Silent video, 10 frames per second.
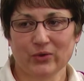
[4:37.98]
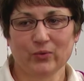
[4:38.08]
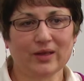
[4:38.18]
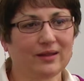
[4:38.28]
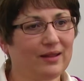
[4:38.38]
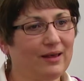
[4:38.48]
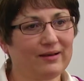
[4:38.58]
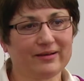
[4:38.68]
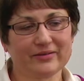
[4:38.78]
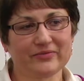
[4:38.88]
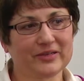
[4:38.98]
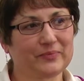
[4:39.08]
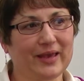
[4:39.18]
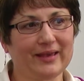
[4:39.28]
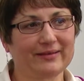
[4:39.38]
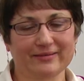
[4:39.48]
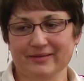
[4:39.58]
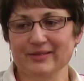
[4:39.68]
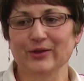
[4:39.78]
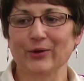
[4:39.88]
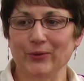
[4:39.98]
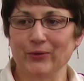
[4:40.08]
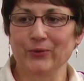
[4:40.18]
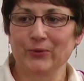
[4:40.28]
We love to bake, so